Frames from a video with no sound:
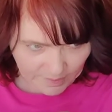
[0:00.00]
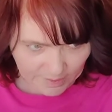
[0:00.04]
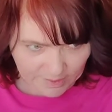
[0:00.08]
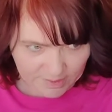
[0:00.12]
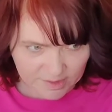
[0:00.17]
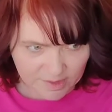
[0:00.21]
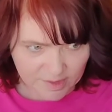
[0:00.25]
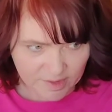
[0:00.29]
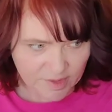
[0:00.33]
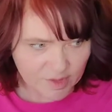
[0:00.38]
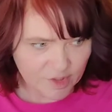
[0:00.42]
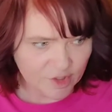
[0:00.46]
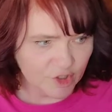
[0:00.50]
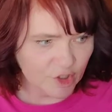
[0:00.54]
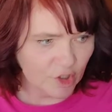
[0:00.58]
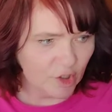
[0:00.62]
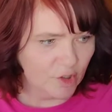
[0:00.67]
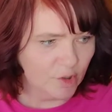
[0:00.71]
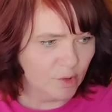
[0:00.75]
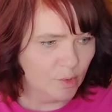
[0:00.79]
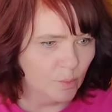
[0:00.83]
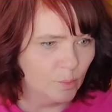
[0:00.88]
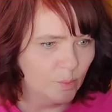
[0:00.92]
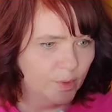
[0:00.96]
To
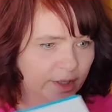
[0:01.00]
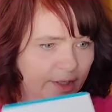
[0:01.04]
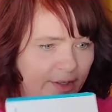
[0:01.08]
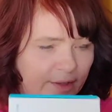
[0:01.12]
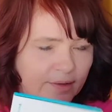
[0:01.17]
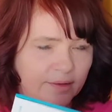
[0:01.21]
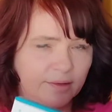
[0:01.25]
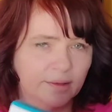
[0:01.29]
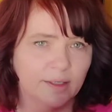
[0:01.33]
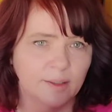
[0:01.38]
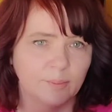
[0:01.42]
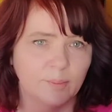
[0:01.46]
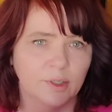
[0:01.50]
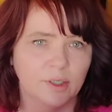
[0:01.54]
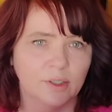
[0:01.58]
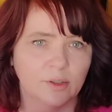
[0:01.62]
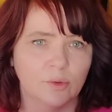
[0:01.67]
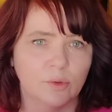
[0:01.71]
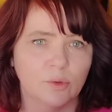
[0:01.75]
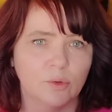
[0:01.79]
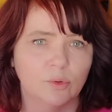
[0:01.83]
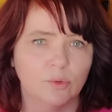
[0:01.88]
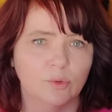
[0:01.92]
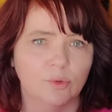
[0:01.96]
start with, I bought a
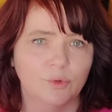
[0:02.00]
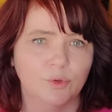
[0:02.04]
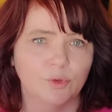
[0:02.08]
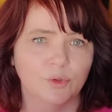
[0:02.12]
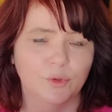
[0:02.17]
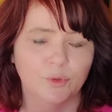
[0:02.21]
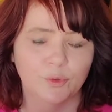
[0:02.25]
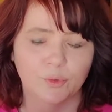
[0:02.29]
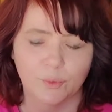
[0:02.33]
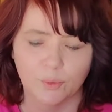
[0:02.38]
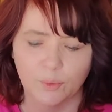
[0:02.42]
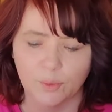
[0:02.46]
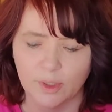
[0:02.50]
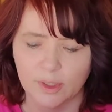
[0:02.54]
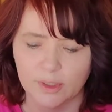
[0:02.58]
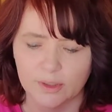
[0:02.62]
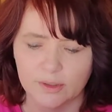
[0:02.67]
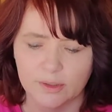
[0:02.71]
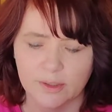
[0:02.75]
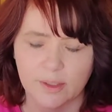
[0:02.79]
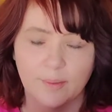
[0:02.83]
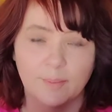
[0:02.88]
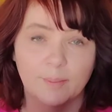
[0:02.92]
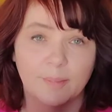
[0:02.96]
whole new
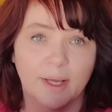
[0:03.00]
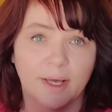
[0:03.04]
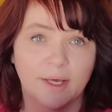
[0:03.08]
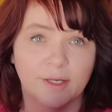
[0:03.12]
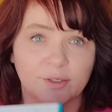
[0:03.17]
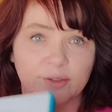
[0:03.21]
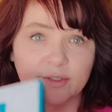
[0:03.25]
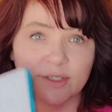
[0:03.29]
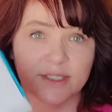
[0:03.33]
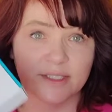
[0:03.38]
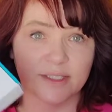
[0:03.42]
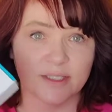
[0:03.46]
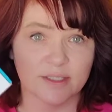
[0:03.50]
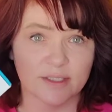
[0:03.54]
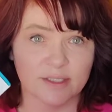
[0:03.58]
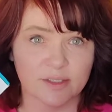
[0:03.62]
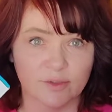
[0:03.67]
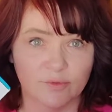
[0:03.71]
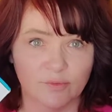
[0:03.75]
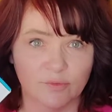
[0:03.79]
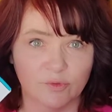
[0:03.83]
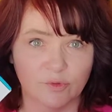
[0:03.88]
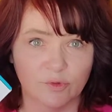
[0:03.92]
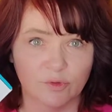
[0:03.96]
battery
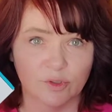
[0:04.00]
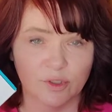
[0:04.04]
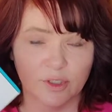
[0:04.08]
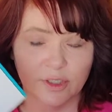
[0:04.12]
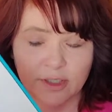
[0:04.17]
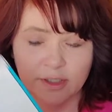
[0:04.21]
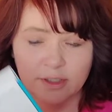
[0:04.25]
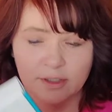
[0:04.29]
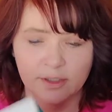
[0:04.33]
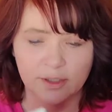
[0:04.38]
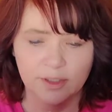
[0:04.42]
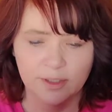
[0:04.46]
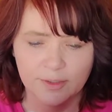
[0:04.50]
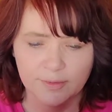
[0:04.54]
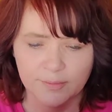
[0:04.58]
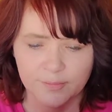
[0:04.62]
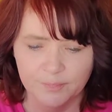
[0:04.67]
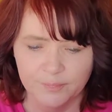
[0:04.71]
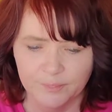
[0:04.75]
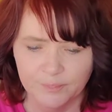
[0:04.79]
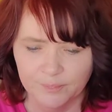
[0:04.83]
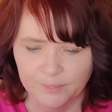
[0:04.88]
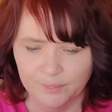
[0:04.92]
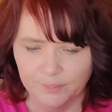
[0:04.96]
system for it,
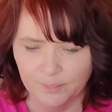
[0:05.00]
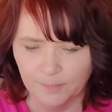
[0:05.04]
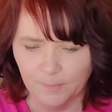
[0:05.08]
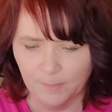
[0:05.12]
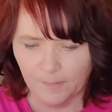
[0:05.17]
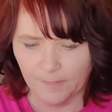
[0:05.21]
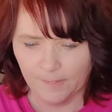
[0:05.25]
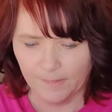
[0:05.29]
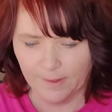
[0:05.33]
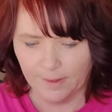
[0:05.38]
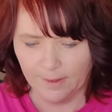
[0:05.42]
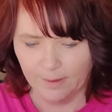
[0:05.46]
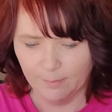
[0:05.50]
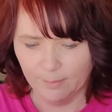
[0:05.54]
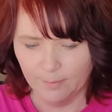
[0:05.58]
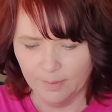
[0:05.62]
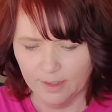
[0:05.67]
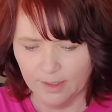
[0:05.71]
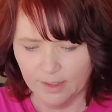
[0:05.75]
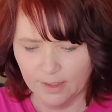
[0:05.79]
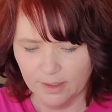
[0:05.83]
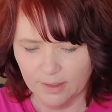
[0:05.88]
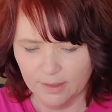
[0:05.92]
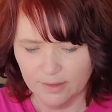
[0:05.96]

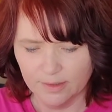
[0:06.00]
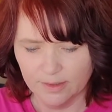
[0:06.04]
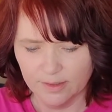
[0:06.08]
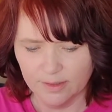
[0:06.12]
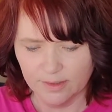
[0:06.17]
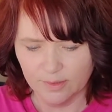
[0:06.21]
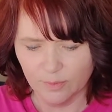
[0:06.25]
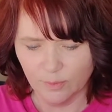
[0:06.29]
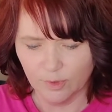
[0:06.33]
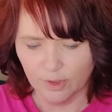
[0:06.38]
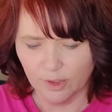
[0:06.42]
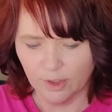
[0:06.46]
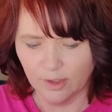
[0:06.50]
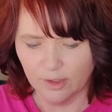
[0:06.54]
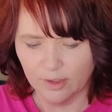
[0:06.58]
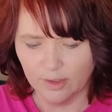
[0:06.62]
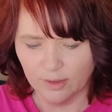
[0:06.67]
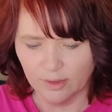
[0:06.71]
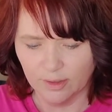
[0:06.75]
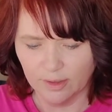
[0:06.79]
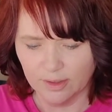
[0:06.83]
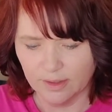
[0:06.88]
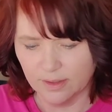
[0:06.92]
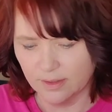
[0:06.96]
because
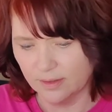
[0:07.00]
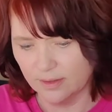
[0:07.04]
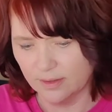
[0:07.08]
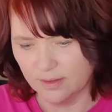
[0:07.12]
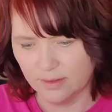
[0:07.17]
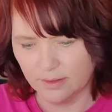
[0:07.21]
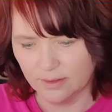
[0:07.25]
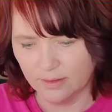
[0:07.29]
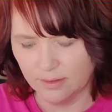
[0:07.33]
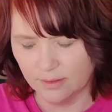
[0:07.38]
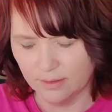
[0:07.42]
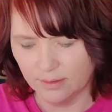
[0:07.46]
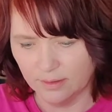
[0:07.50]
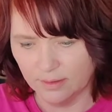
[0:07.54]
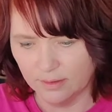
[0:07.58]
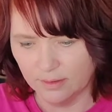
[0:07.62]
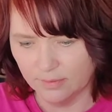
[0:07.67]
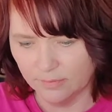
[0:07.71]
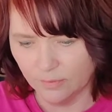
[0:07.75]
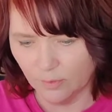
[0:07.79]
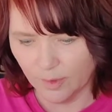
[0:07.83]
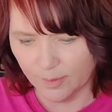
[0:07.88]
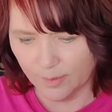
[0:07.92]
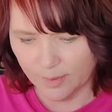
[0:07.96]
regardless
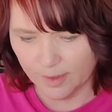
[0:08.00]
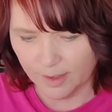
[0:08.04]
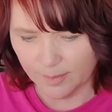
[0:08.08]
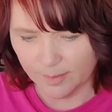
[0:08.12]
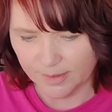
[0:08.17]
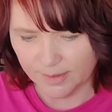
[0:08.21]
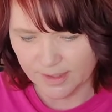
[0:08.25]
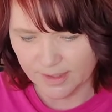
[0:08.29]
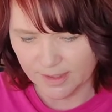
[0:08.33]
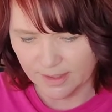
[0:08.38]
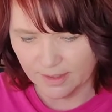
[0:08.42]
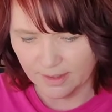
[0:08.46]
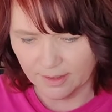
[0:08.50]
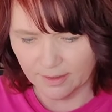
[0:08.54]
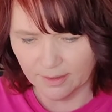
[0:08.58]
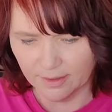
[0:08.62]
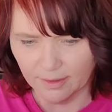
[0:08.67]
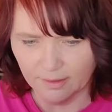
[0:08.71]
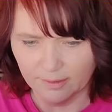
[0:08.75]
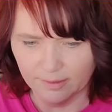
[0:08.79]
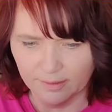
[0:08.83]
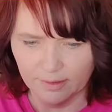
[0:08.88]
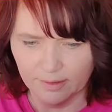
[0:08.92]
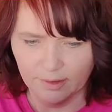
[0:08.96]
of what people
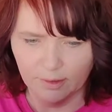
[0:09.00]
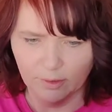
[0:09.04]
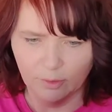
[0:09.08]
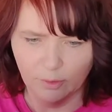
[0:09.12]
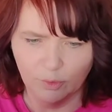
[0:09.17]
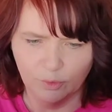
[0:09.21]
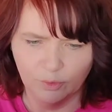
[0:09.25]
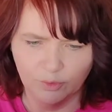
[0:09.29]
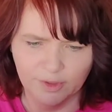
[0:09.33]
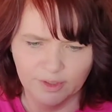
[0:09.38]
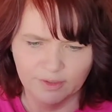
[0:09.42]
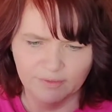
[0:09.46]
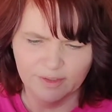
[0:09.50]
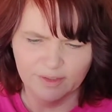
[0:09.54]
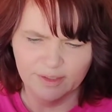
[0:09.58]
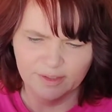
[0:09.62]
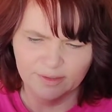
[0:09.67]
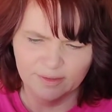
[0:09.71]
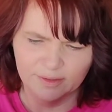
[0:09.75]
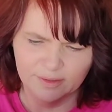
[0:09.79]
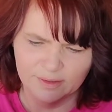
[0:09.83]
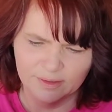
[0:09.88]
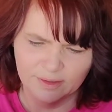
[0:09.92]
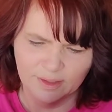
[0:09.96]
say, the old,
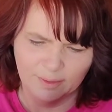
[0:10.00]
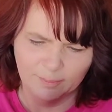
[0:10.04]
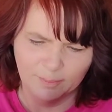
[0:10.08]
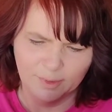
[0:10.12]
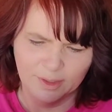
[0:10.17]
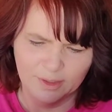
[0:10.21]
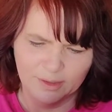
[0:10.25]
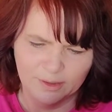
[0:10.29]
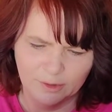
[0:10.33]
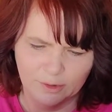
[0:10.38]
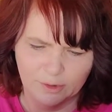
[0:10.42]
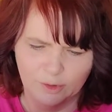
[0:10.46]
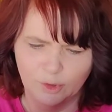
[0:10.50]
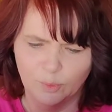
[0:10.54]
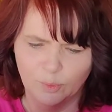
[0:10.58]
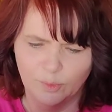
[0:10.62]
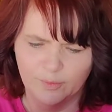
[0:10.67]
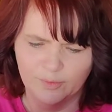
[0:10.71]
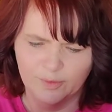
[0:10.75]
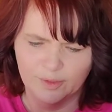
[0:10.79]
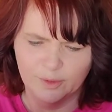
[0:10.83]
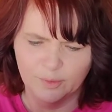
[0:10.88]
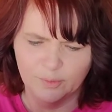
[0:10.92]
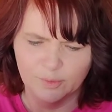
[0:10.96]
even, I mean, you
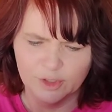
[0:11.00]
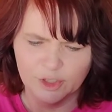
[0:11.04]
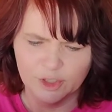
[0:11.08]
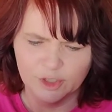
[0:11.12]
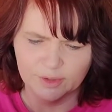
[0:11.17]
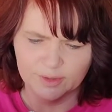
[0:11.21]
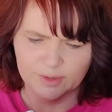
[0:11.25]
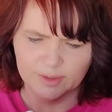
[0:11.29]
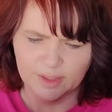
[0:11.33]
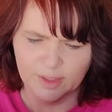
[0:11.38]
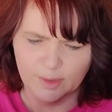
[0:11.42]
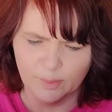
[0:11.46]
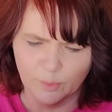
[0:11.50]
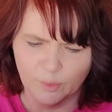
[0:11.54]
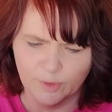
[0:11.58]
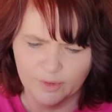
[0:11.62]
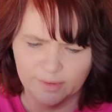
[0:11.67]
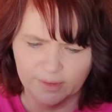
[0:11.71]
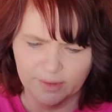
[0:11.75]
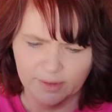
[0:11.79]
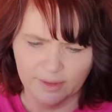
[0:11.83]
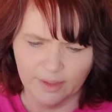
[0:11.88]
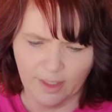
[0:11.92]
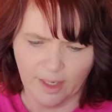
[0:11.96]
want the original to come
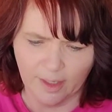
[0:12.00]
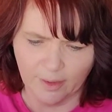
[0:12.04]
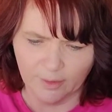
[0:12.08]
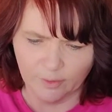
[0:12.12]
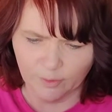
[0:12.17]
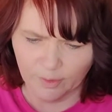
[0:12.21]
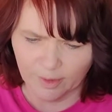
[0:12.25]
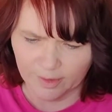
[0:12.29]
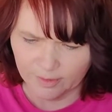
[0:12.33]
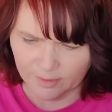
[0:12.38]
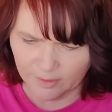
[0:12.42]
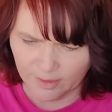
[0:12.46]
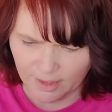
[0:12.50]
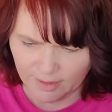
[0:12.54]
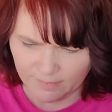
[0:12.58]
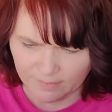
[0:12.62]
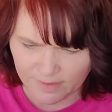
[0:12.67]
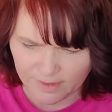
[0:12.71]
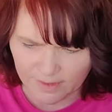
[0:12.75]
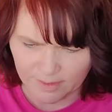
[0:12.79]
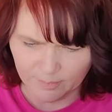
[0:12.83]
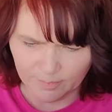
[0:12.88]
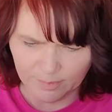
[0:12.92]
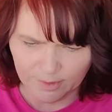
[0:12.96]
with it, I'd rather have
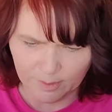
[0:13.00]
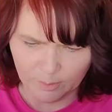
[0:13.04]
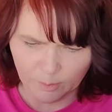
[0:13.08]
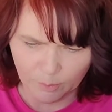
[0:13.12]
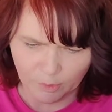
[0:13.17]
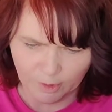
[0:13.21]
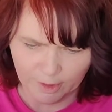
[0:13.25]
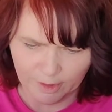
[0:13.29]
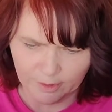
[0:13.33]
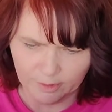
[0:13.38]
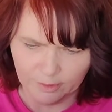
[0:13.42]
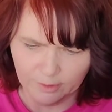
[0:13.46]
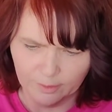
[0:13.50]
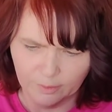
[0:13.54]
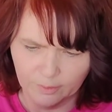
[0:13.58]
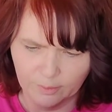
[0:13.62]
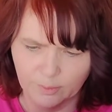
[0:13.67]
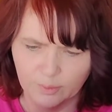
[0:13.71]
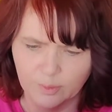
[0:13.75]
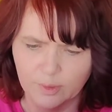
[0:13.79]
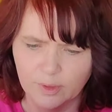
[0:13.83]
something brand new